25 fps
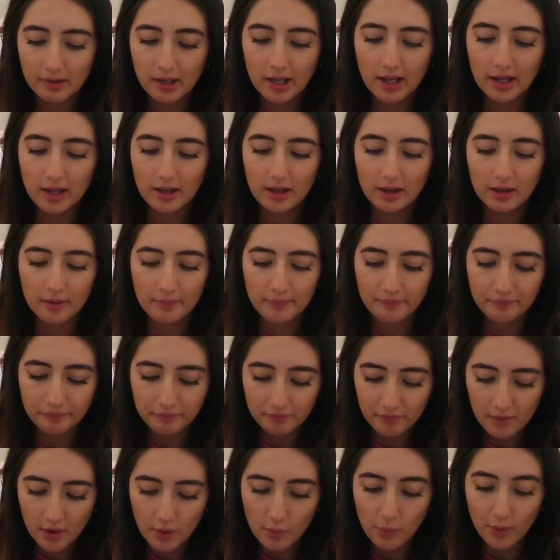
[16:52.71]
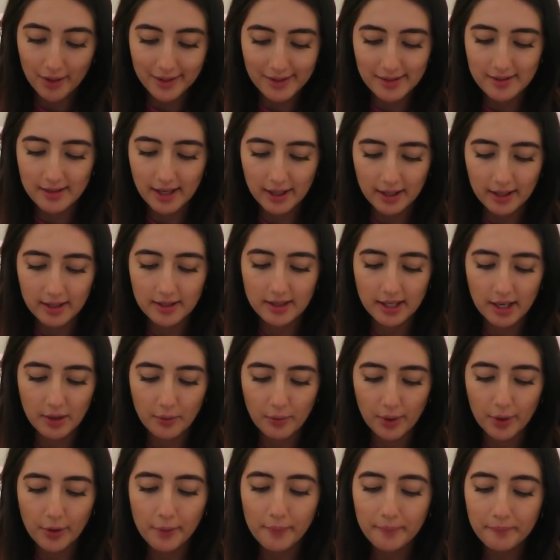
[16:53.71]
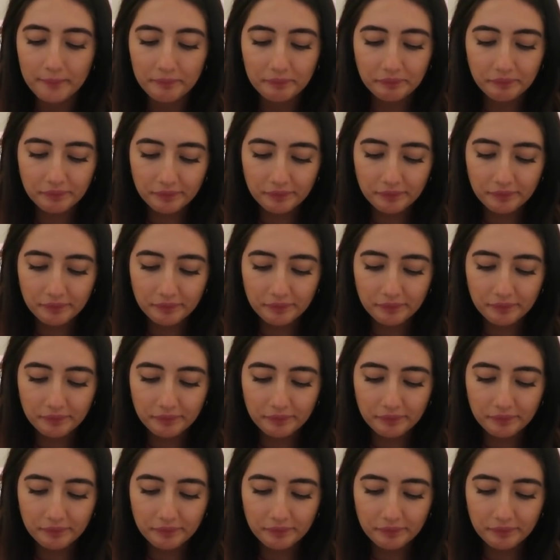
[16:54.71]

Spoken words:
in 1 second it will.